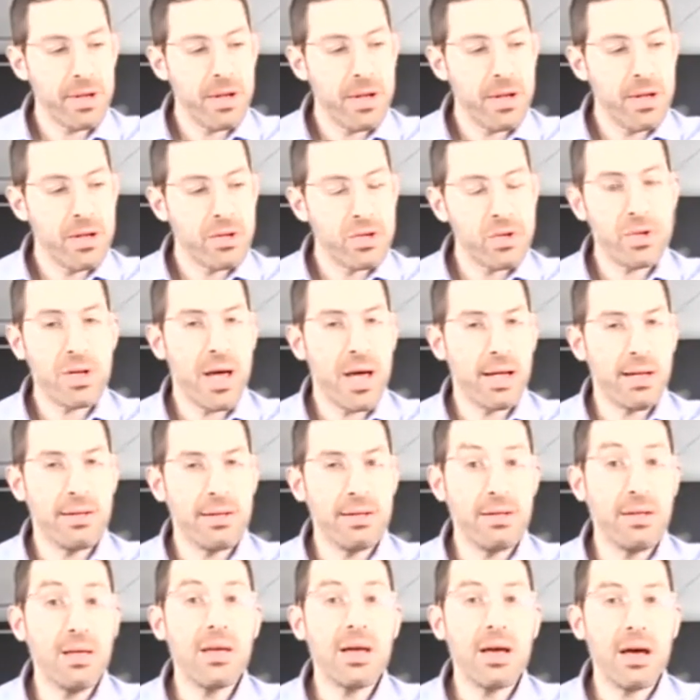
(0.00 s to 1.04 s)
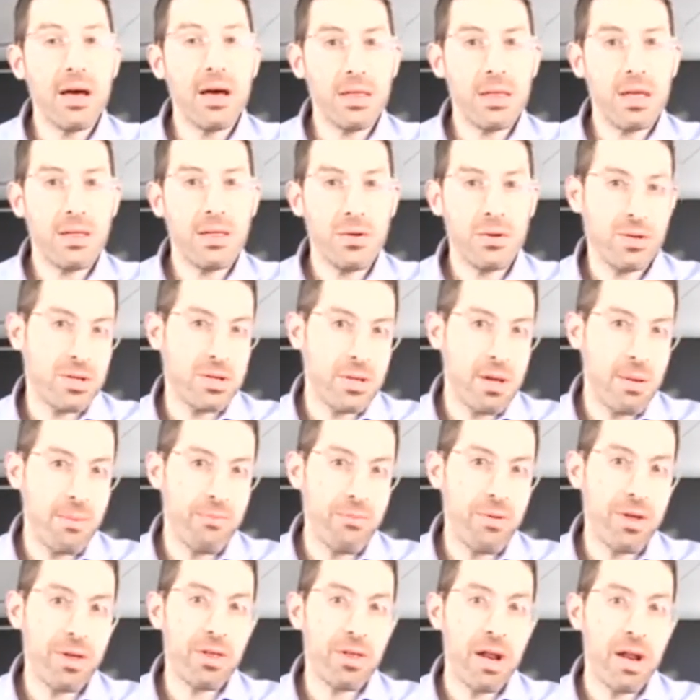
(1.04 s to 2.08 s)
So the idea that there's
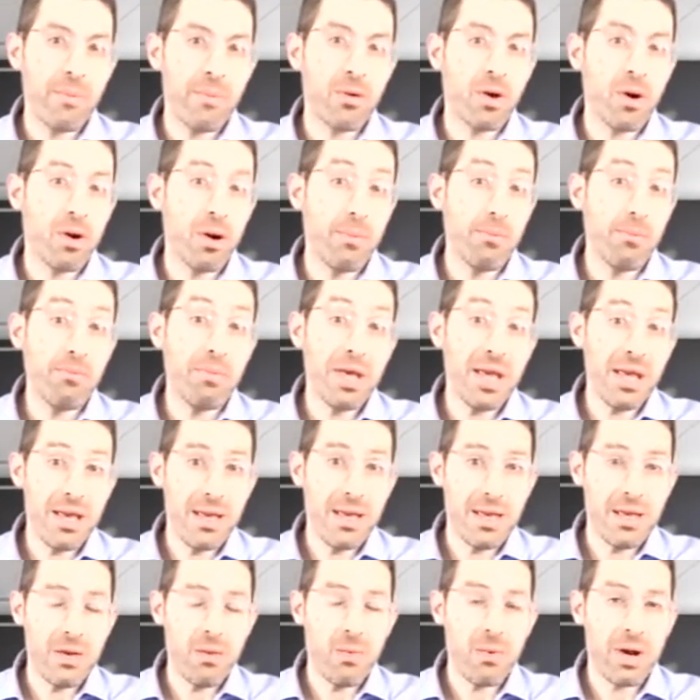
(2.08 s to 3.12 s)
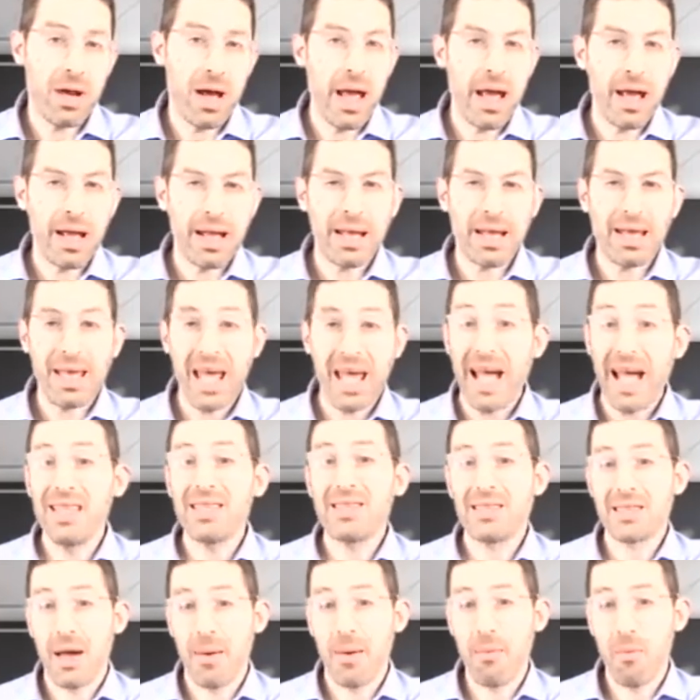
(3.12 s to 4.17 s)
something that I'm going to be when I get
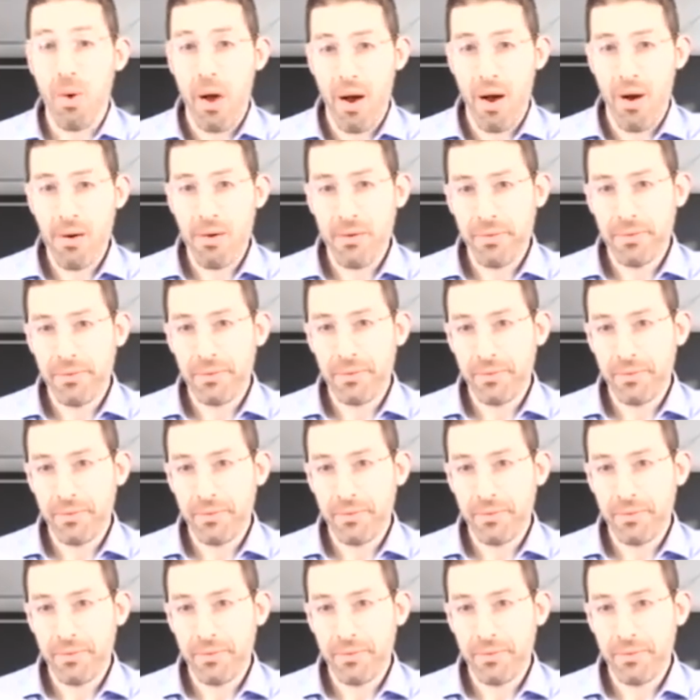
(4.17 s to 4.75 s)
somewhere